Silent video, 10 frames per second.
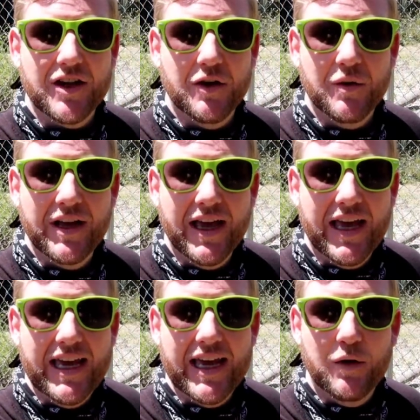And so
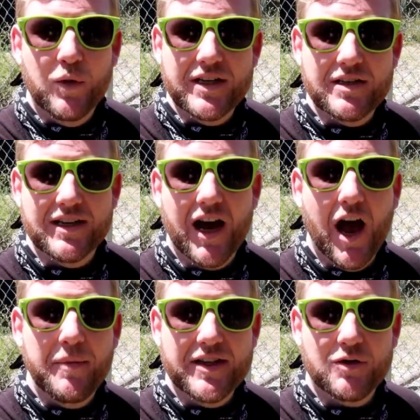he had went to the
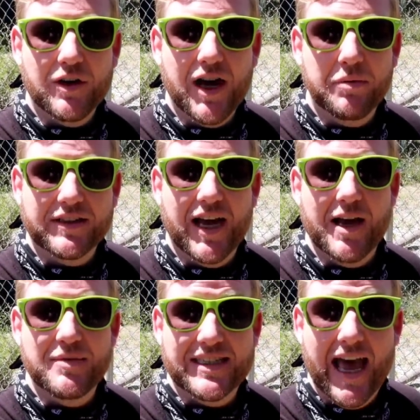Comedy Store a couple of
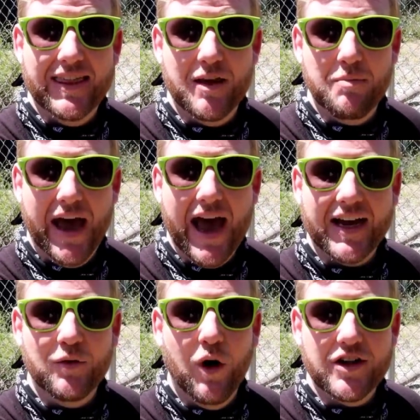times, sat in the
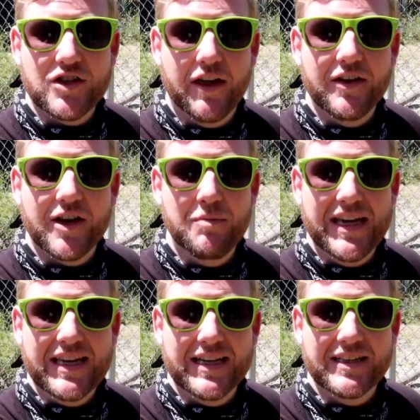back and watched other
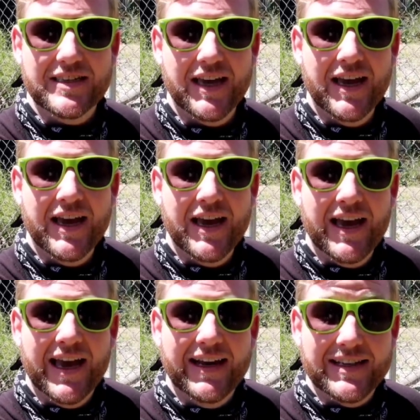comedians,
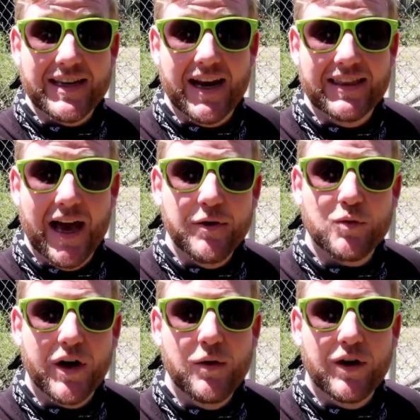and decided that
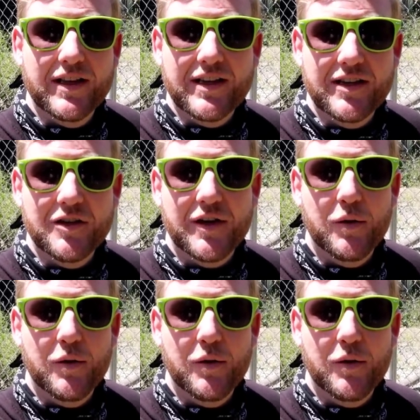was what he wanted to do.